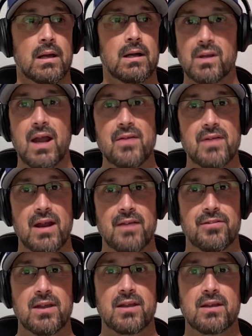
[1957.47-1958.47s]
One guy that
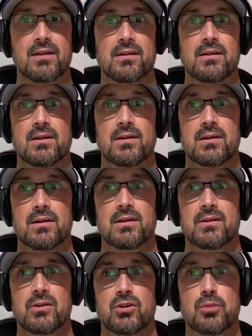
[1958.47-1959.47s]
I think
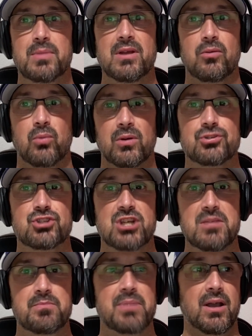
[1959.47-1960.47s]
could be a real
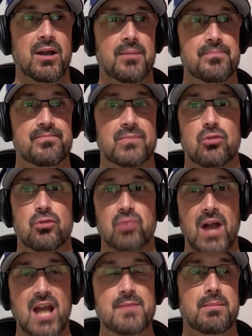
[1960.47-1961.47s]
cheap pickup,
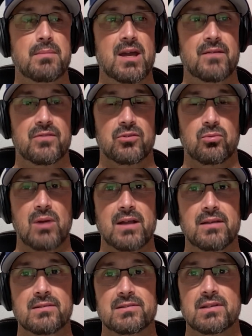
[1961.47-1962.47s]
Ryan McMahon for the
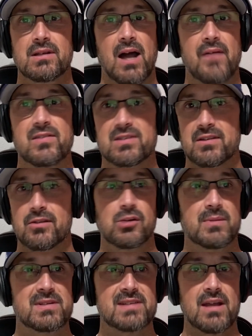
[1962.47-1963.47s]
Rockies. Obviously,
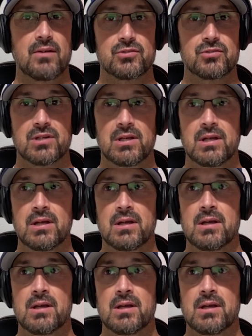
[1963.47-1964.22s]
they're going to be sellers.